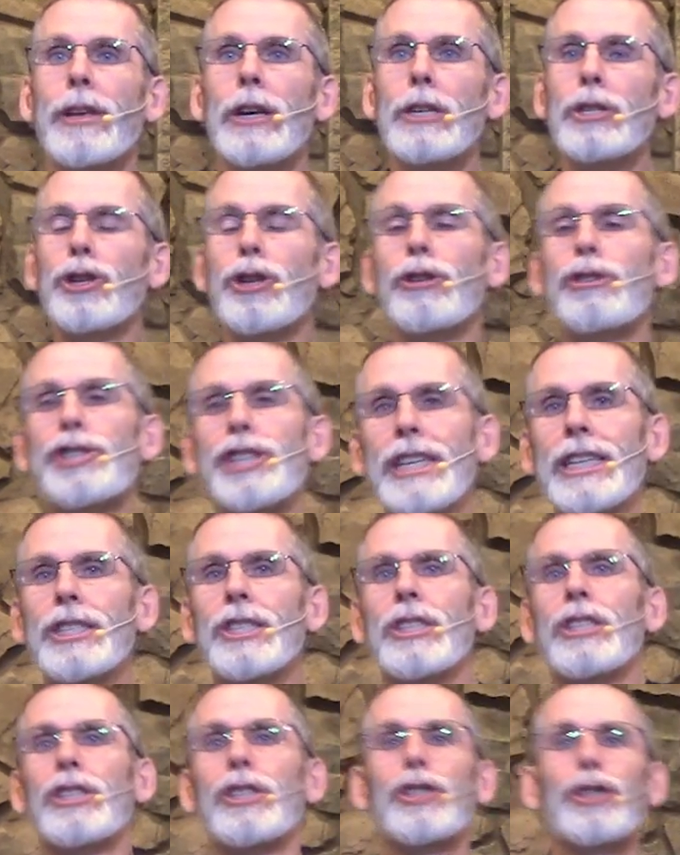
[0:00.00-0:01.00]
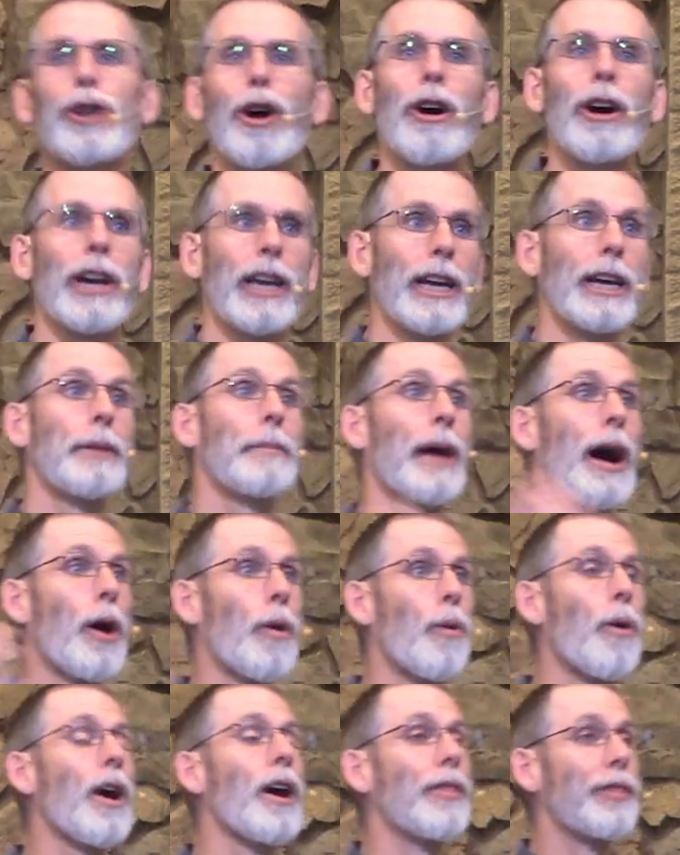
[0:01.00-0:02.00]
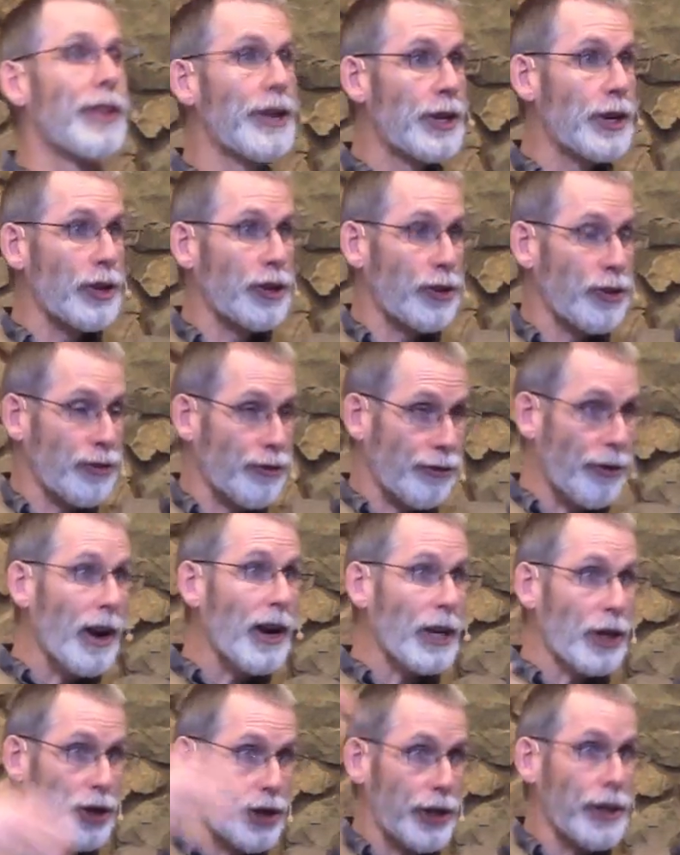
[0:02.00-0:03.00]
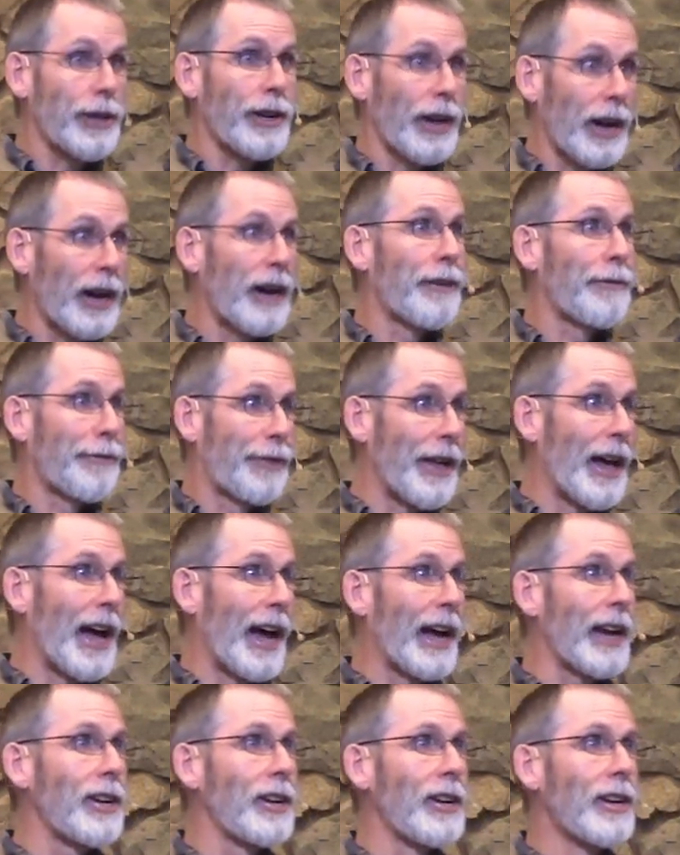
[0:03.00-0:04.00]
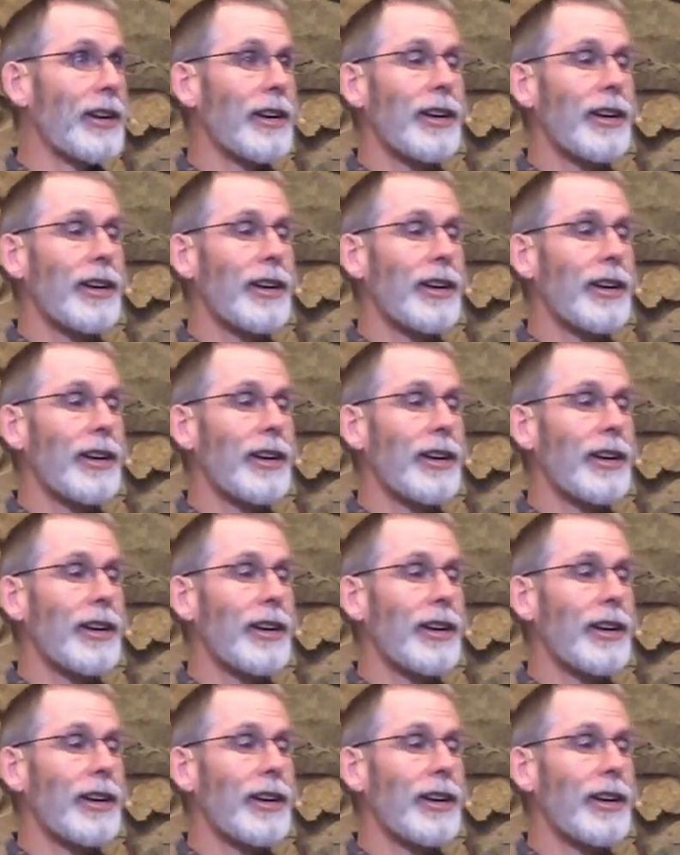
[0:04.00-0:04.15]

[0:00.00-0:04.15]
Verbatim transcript: So Jesus is talking about what? The destruction of that